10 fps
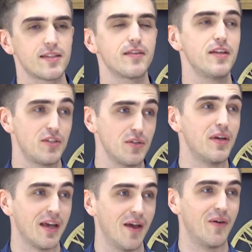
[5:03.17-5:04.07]
they
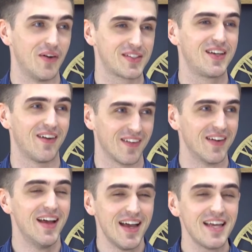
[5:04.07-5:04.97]
do hear what's
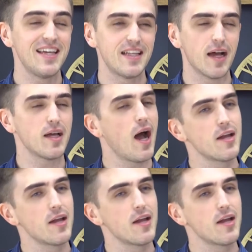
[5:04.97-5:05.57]
going on.